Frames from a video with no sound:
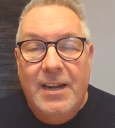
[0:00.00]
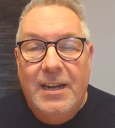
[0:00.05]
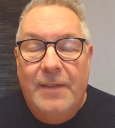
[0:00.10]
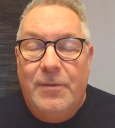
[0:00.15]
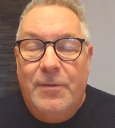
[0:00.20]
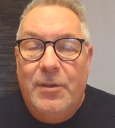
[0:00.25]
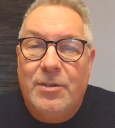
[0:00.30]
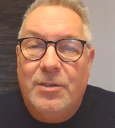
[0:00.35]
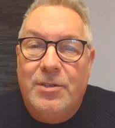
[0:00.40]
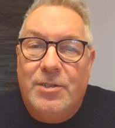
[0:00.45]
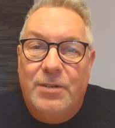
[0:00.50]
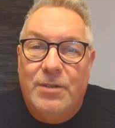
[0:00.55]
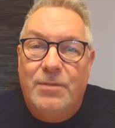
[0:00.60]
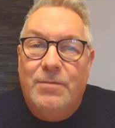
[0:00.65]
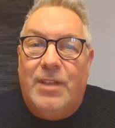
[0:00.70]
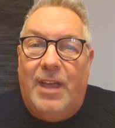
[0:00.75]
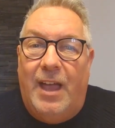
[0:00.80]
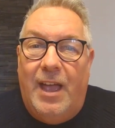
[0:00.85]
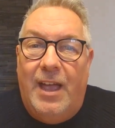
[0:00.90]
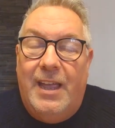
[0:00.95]
If you can
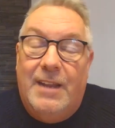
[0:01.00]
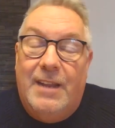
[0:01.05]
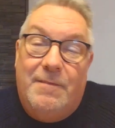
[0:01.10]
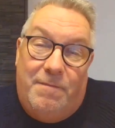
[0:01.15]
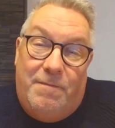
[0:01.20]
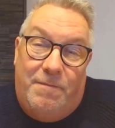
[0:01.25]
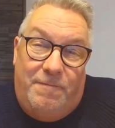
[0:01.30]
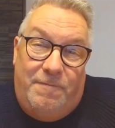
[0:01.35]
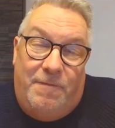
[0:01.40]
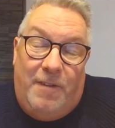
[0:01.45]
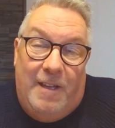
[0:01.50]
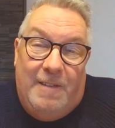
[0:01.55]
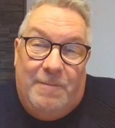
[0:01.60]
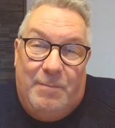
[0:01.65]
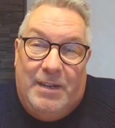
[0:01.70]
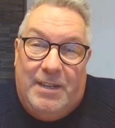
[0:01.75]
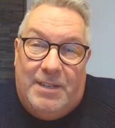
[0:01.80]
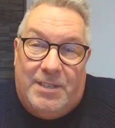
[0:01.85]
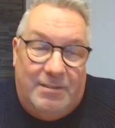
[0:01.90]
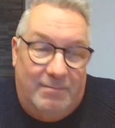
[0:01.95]
do that in 5
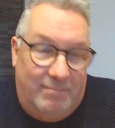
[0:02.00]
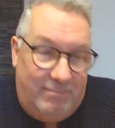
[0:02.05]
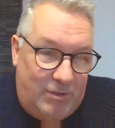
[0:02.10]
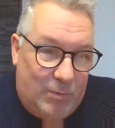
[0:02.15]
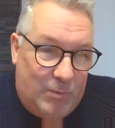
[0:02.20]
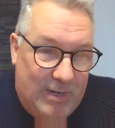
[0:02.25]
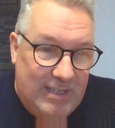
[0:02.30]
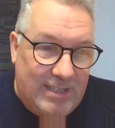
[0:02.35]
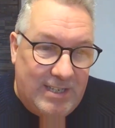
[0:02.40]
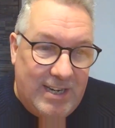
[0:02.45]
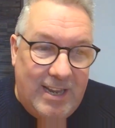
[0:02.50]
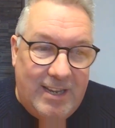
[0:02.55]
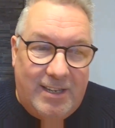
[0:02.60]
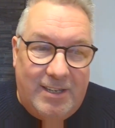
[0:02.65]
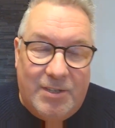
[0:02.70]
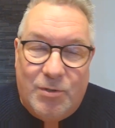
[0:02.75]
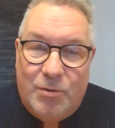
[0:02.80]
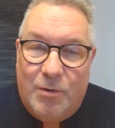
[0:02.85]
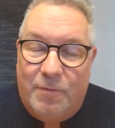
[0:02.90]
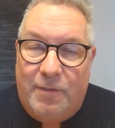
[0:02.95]
minutes and 20
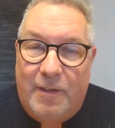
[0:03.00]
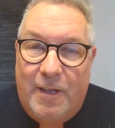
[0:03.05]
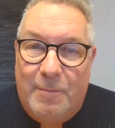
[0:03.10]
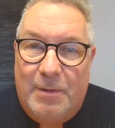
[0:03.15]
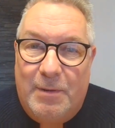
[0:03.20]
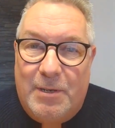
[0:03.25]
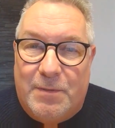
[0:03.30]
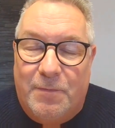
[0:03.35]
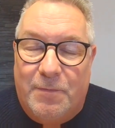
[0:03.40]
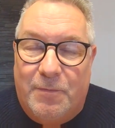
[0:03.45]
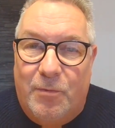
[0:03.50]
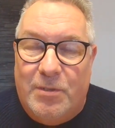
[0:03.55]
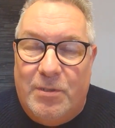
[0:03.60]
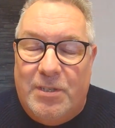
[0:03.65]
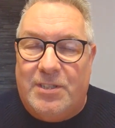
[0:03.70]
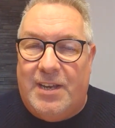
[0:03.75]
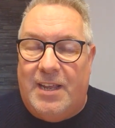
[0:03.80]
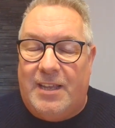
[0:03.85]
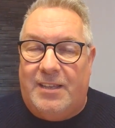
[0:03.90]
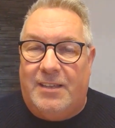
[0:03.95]
seconds or 5 minutes and 40
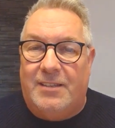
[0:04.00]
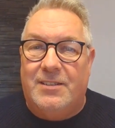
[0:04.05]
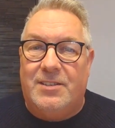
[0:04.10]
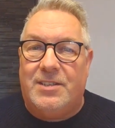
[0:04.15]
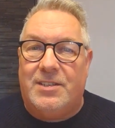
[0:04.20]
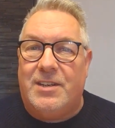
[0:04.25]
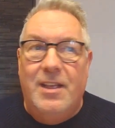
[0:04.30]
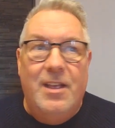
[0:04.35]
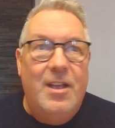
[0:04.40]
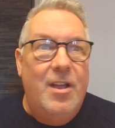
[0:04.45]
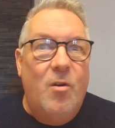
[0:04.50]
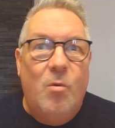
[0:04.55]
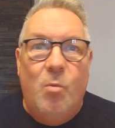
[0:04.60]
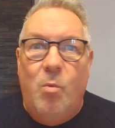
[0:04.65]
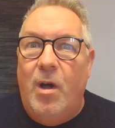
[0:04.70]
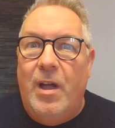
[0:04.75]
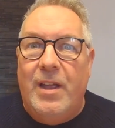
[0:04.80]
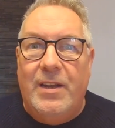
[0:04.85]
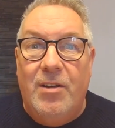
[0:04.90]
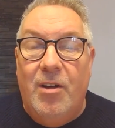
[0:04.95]
seconds,
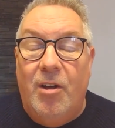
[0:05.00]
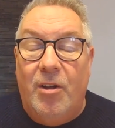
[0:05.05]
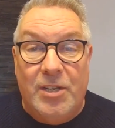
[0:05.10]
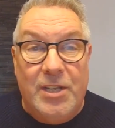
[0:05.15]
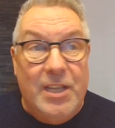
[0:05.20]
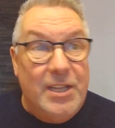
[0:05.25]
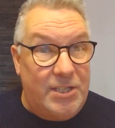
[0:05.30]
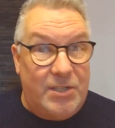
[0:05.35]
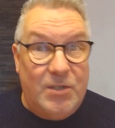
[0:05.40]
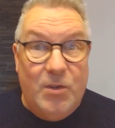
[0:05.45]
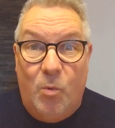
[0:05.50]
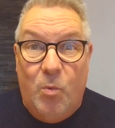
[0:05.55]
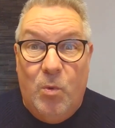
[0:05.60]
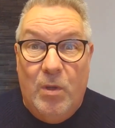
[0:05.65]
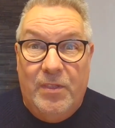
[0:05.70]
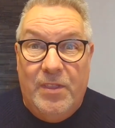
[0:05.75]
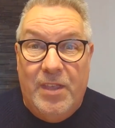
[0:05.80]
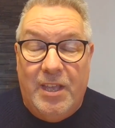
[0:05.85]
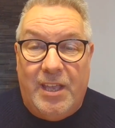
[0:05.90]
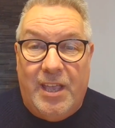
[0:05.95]
why not? You still
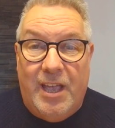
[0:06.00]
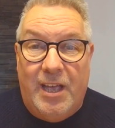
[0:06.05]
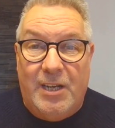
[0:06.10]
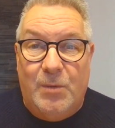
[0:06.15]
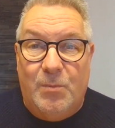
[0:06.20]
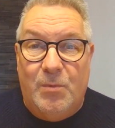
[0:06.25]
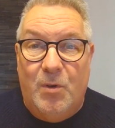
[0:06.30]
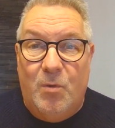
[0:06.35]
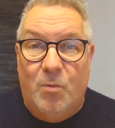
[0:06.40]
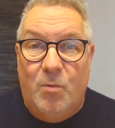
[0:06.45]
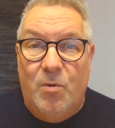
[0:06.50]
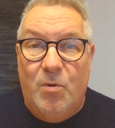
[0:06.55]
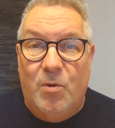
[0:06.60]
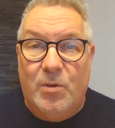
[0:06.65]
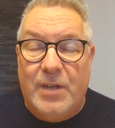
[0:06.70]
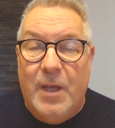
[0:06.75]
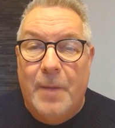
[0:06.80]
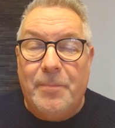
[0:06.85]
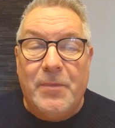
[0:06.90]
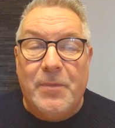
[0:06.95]
win the Academy
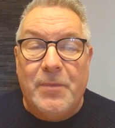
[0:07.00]
Award.